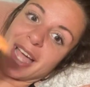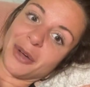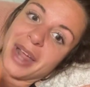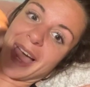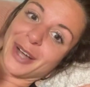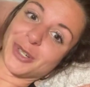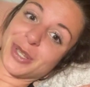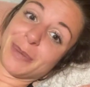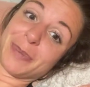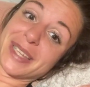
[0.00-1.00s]
how to
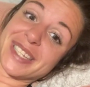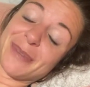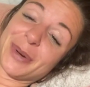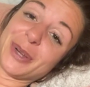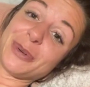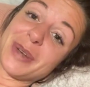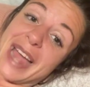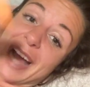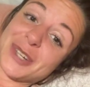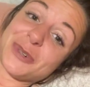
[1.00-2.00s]
actually be someone who
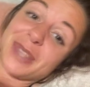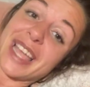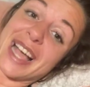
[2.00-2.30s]
naturally,